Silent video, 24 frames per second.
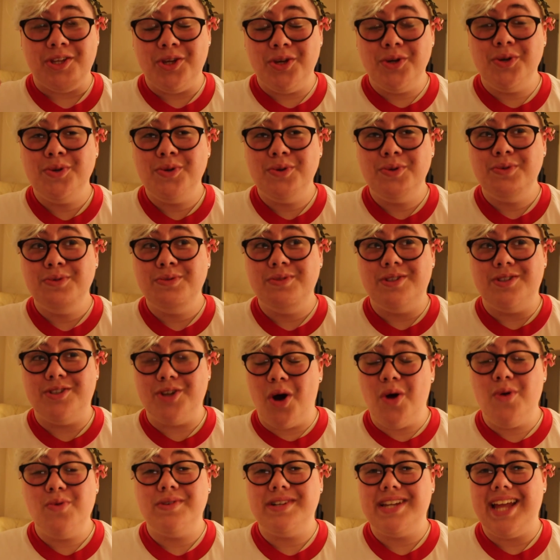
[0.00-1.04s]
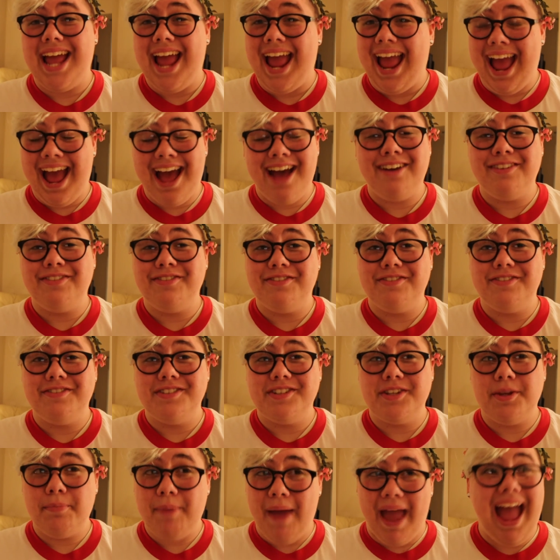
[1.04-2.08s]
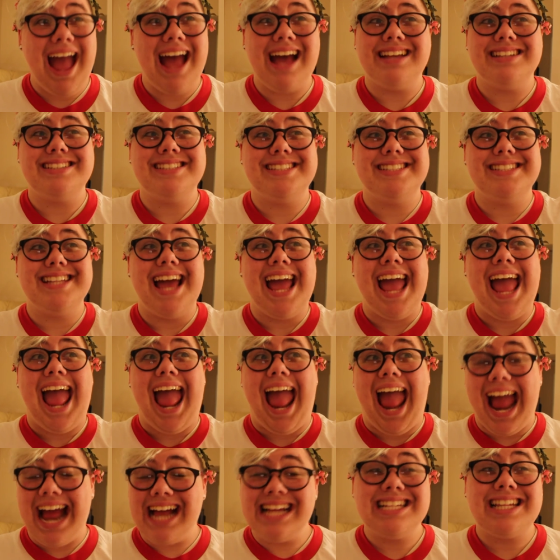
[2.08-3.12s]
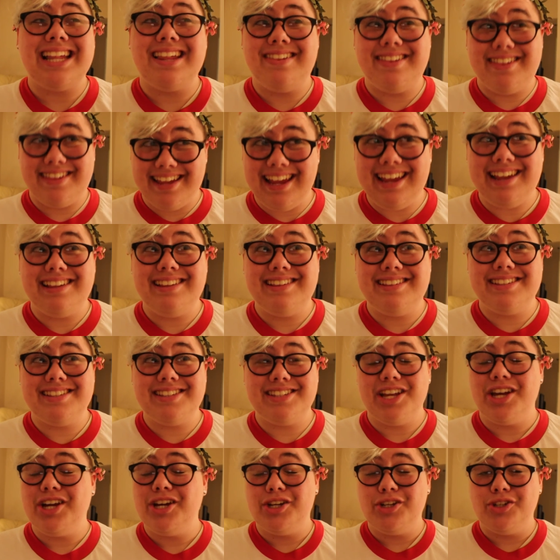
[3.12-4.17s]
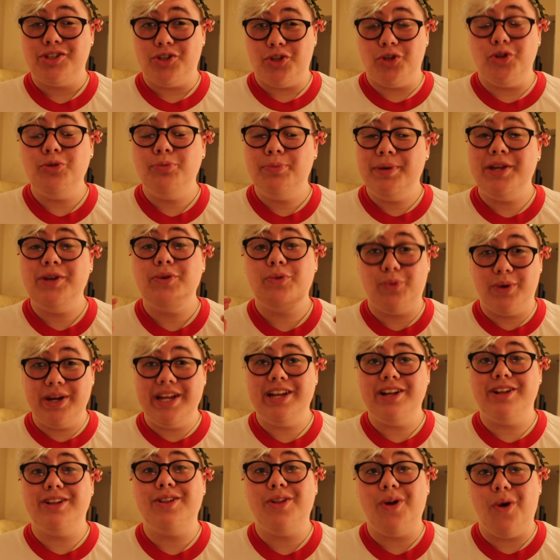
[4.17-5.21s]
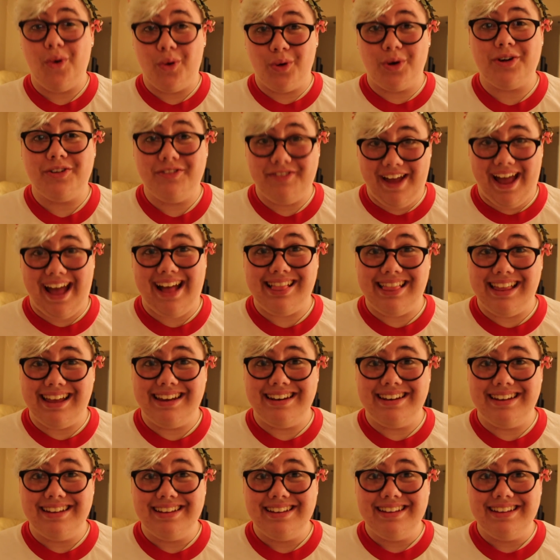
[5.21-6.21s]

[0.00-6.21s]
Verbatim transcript: You don't have to pass as cis to be real or valid.